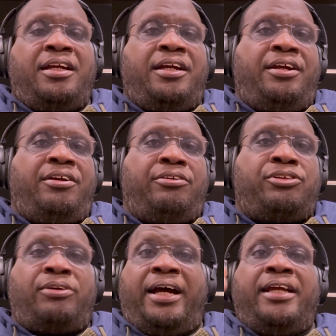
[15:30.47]
you know
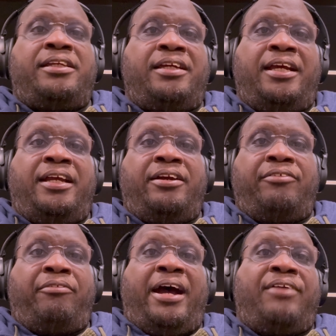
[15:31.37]
trying to get a
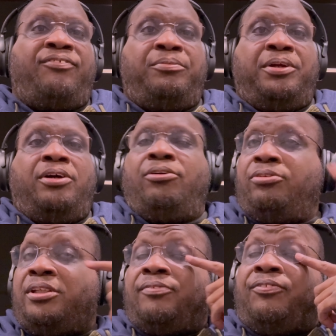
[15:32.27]
ride from the
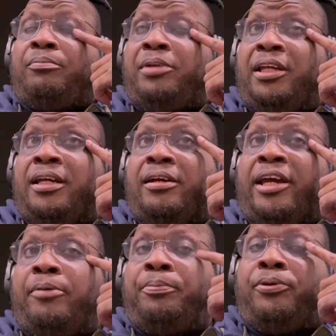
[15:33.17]
hotel from the uh,
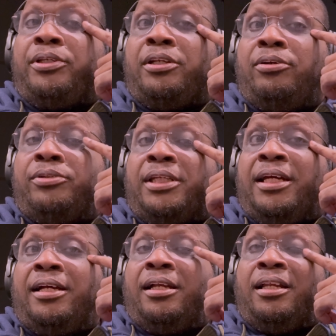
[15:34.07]
airport to the
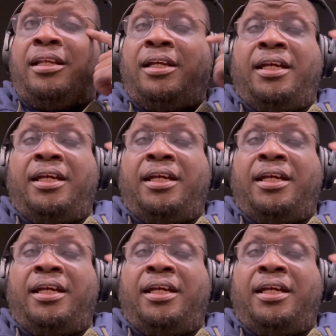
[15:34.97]
hotel